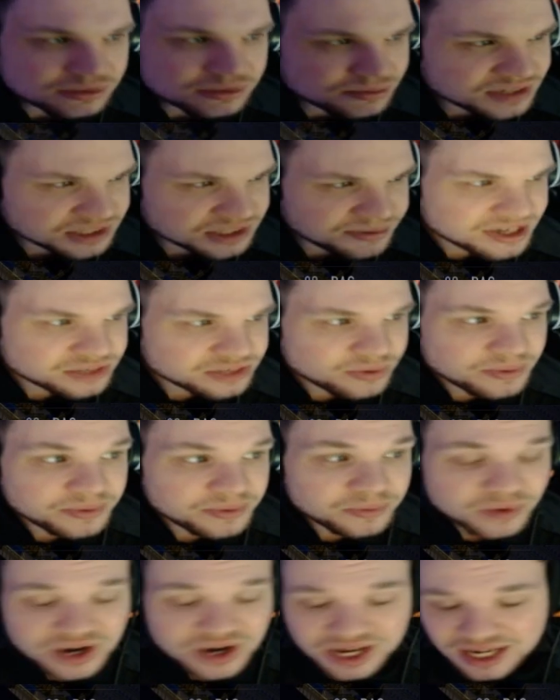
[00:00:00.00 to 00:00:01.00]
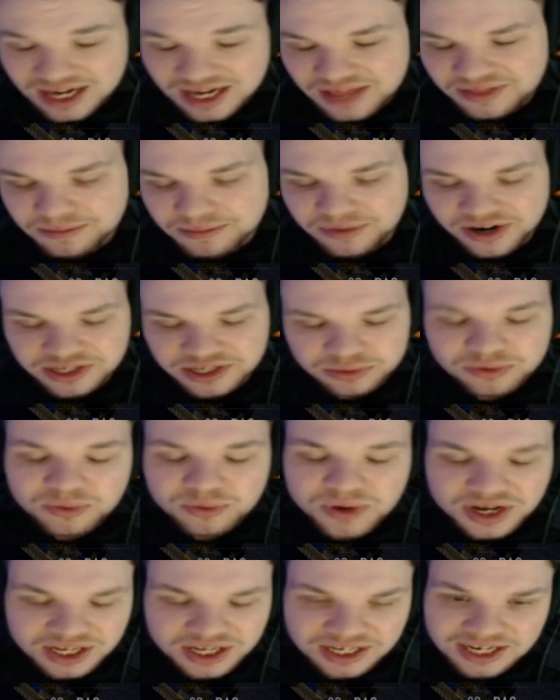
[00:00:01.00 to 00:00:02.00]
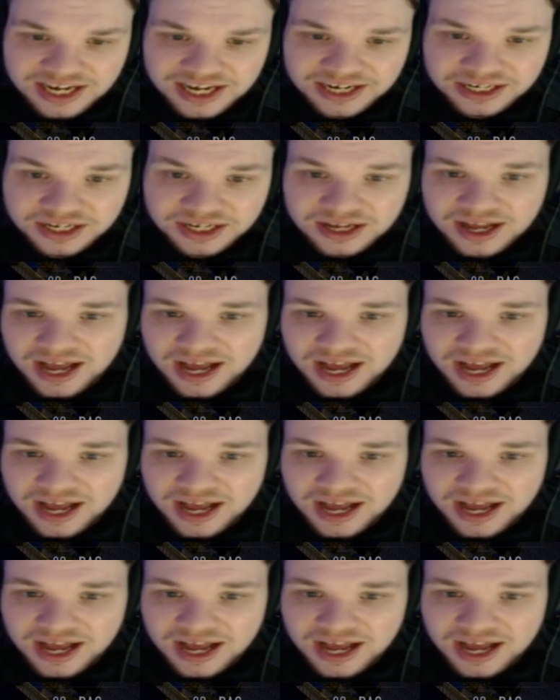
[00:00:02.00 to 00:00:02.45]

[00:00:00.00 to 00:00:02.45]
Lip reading: especially when we're working at the price we're working at.